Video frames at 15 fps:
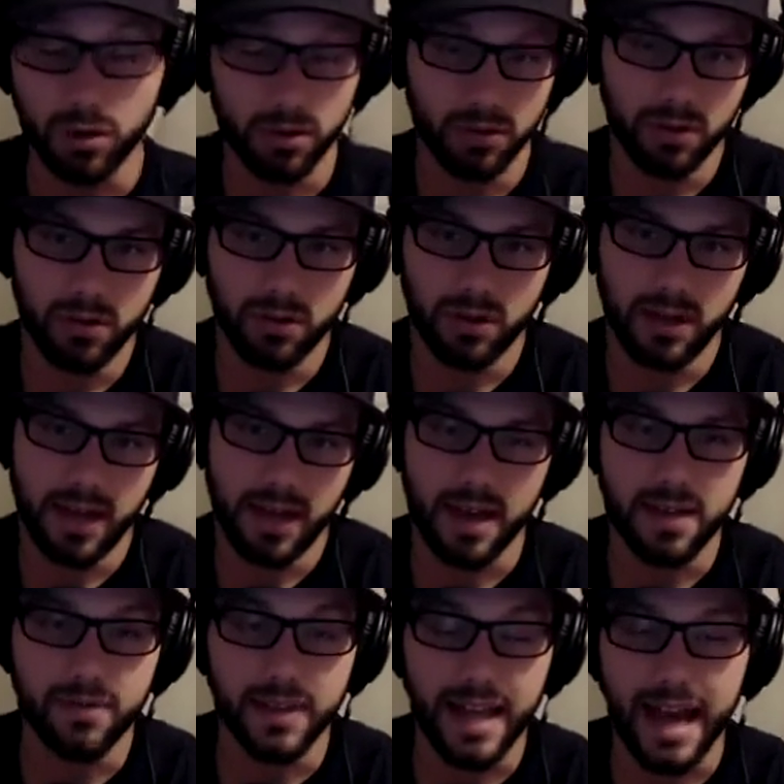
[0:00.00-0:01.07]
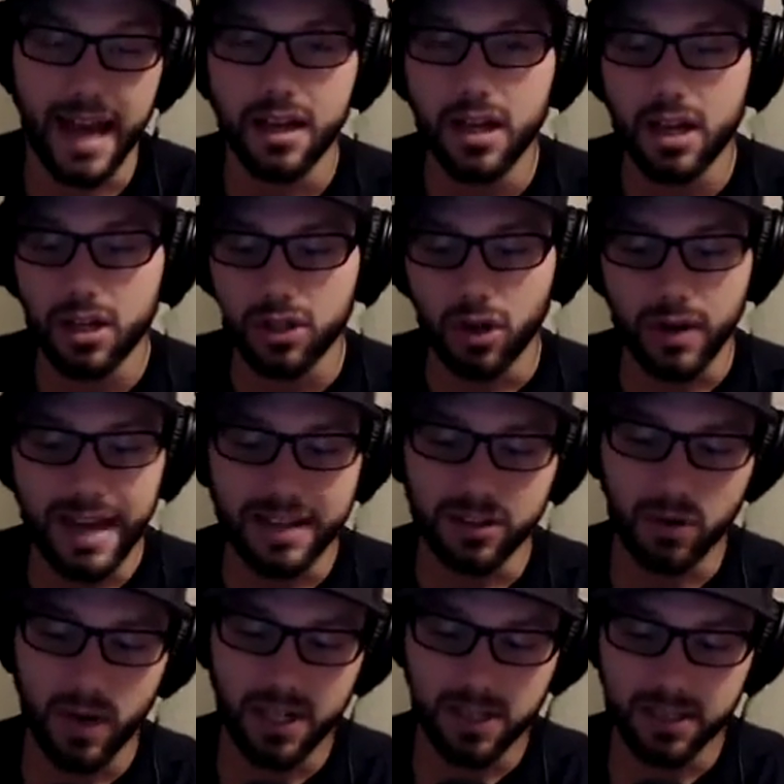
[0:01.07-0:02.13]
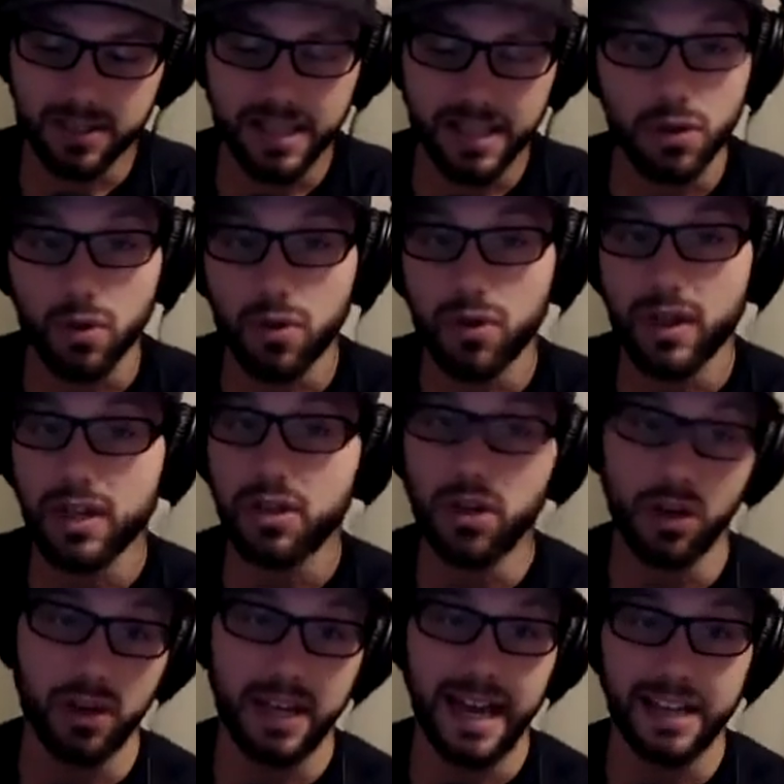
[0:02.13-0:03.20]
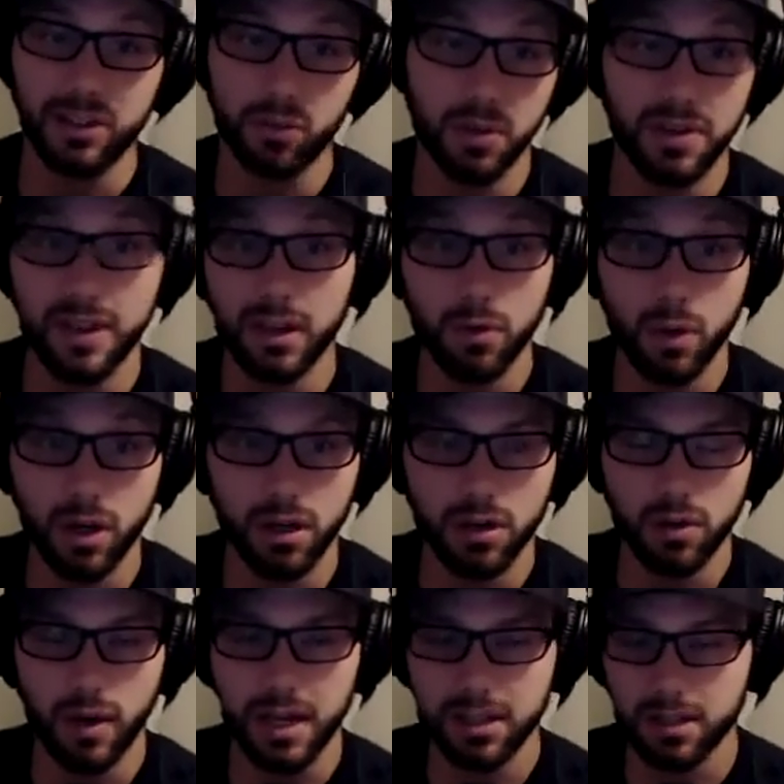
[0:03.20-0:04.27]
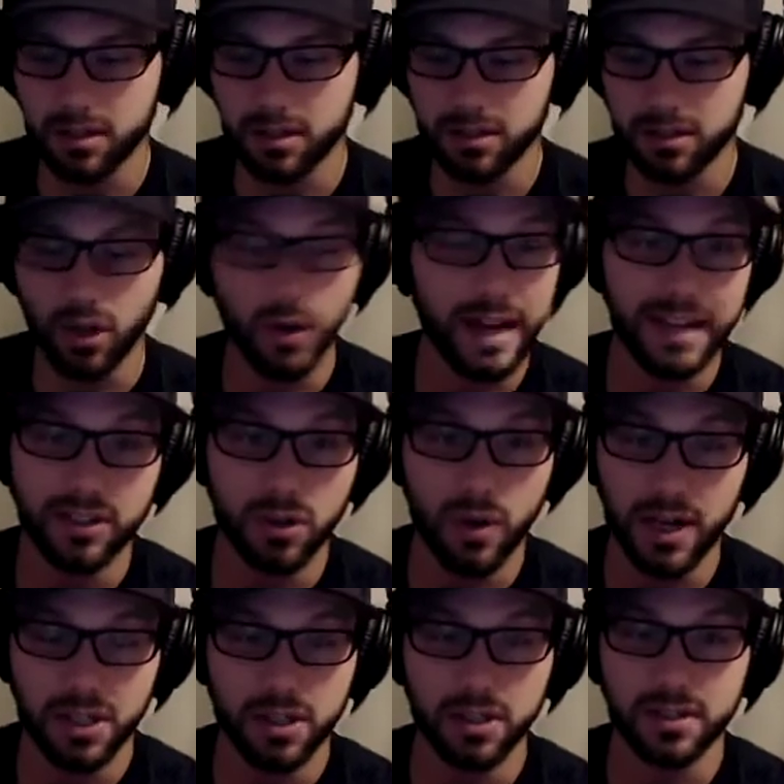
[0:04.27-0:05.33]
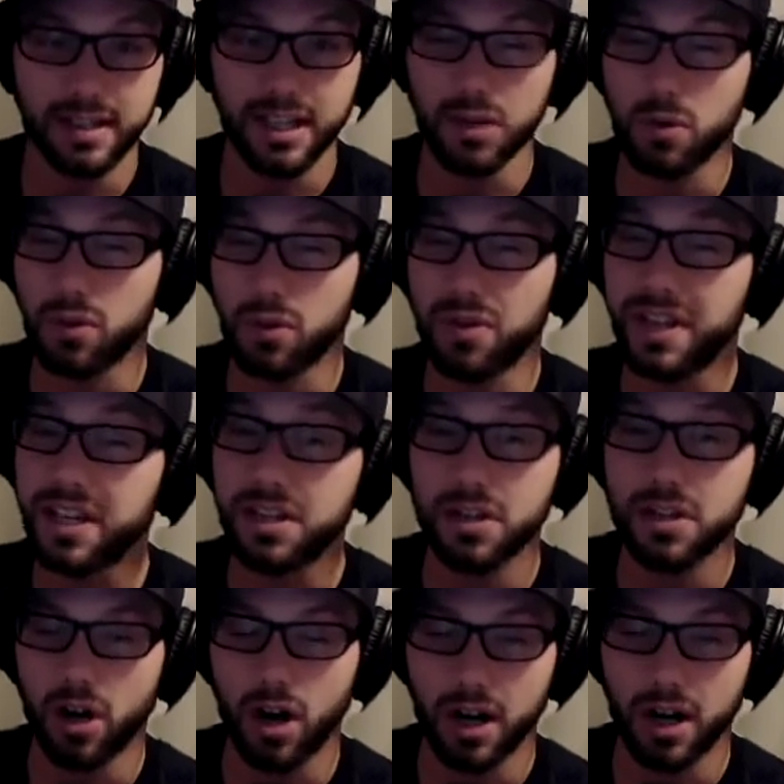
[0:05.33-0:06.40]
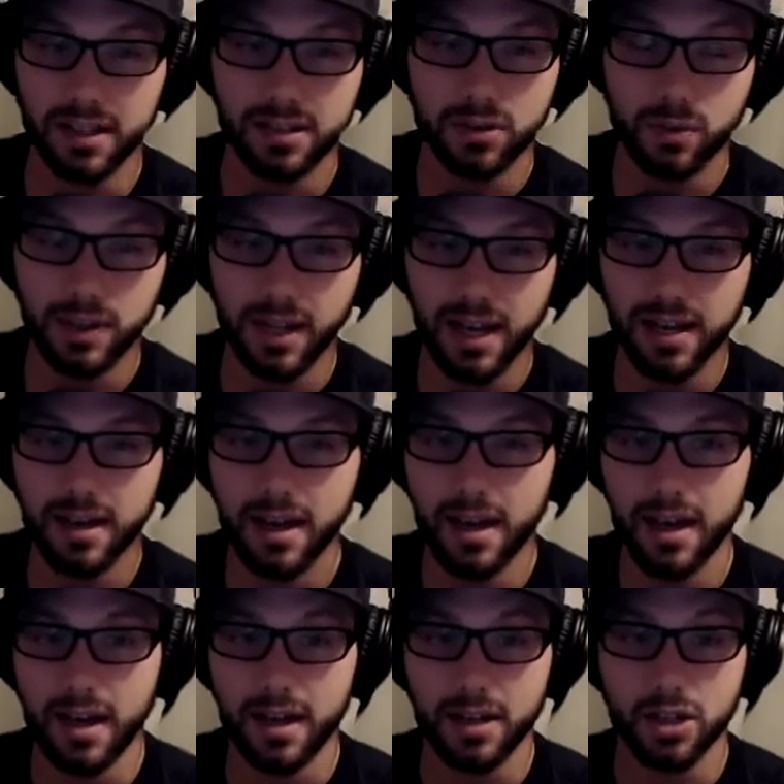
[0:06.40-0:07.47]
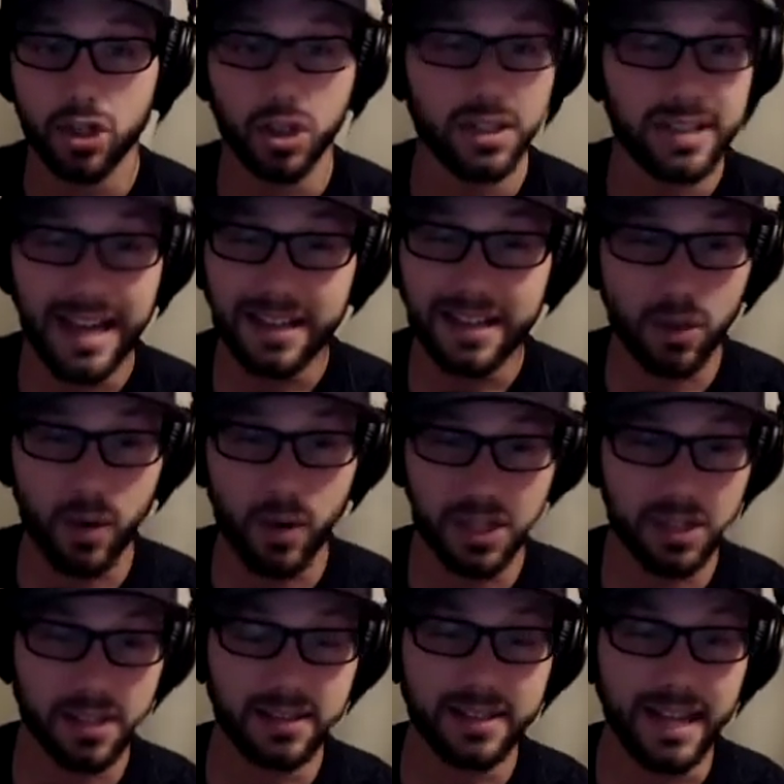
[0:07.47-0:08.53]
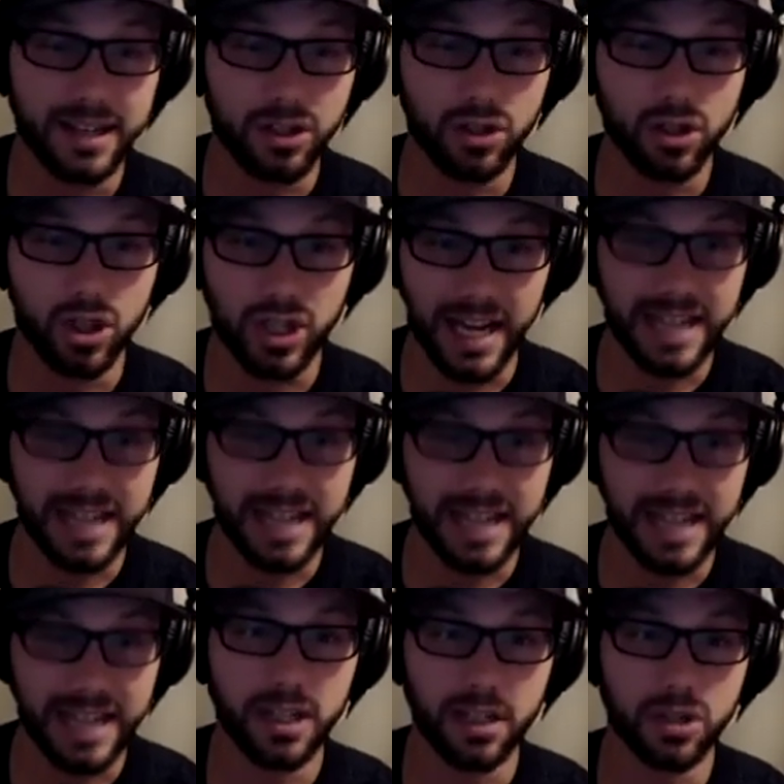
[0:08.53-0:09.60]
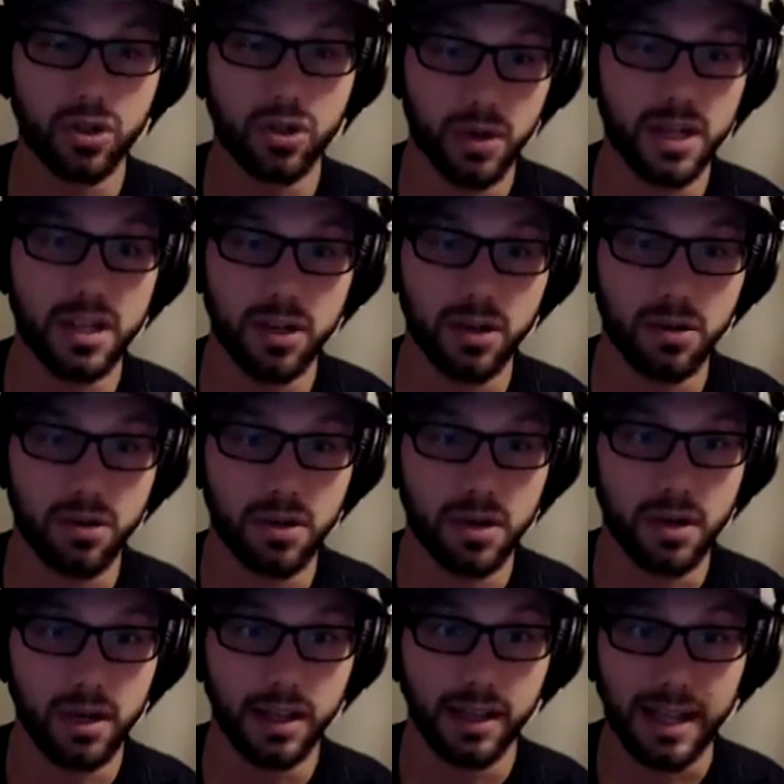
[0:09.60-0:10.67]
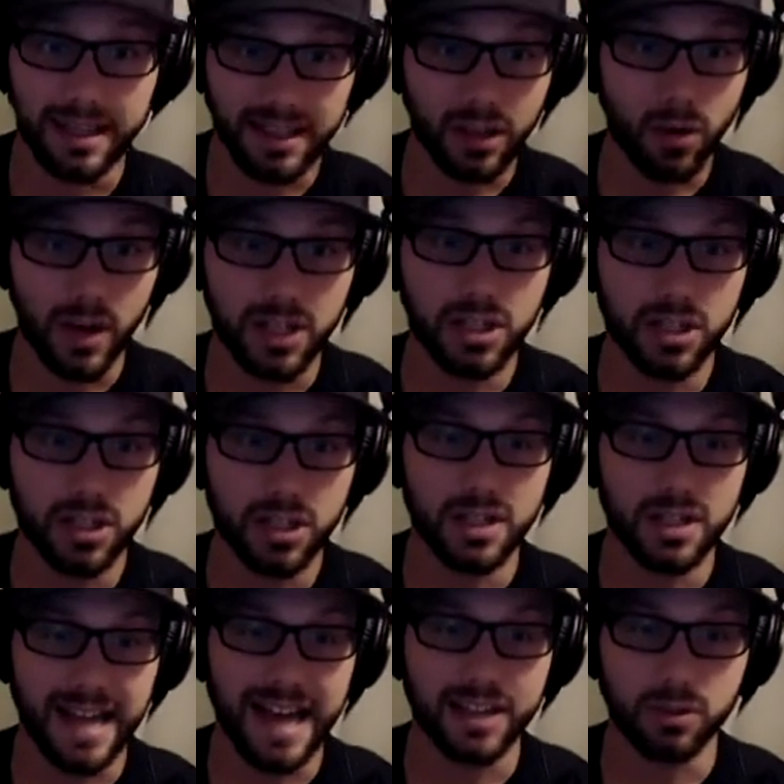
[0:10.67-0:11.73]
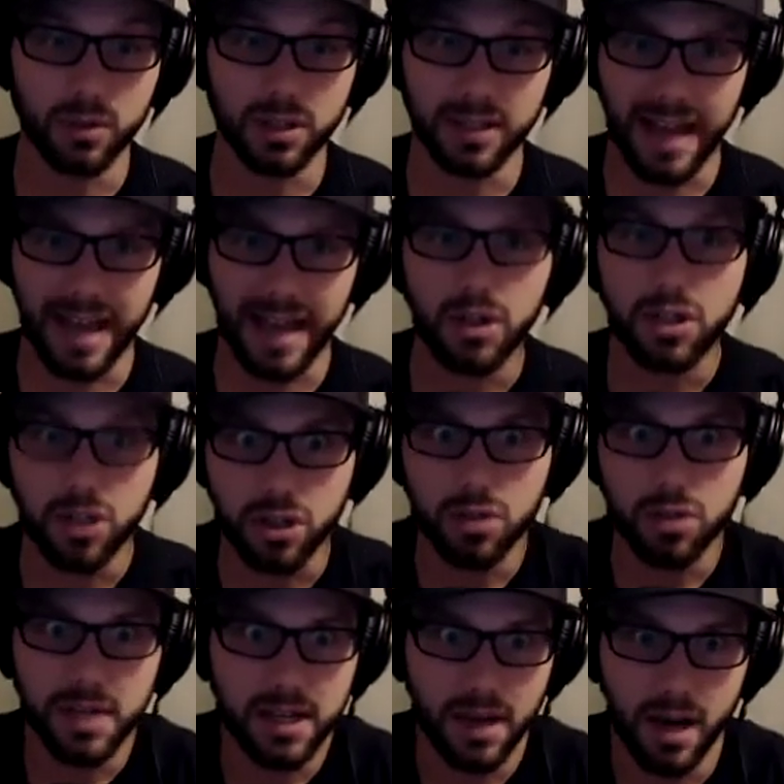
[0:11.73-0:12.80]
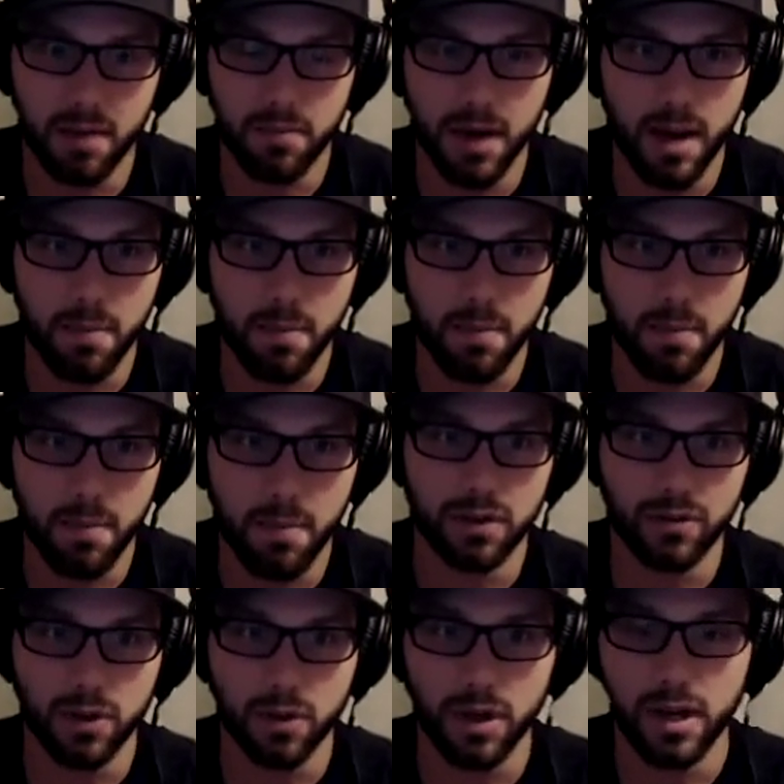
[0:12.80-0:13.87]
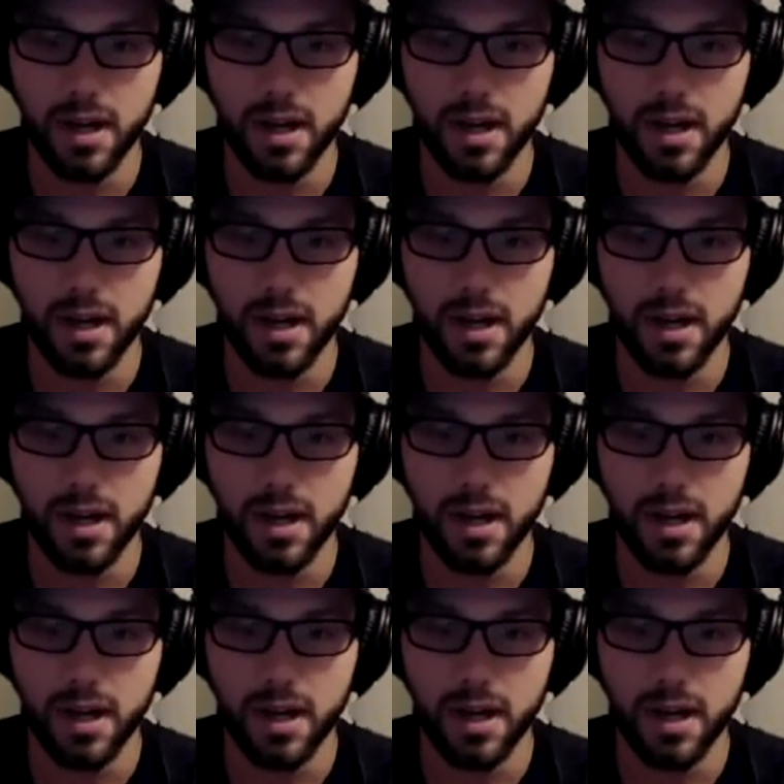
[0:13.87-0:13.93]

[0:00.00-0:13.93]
even that. Don't ask questions that you think your guests would think were good questions. Don't ask questions that you think your audience would like. just ask questions that genuinely intrigue you. Like the question you just asked was, how did you become a better interviewer?